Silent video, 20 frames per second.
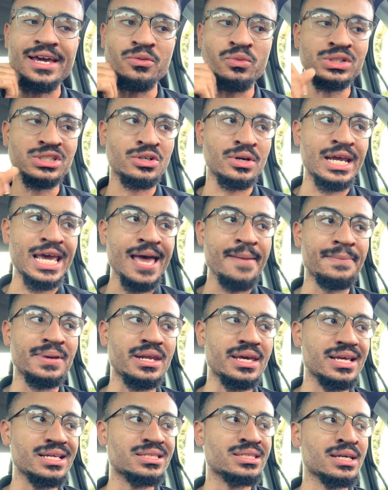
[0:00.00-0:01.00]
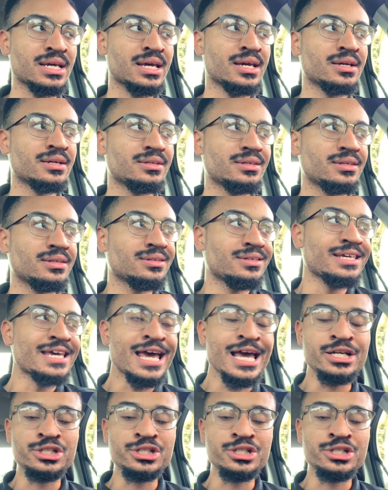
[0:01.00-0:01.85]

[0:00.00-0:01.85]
What's going to happen is, yeah,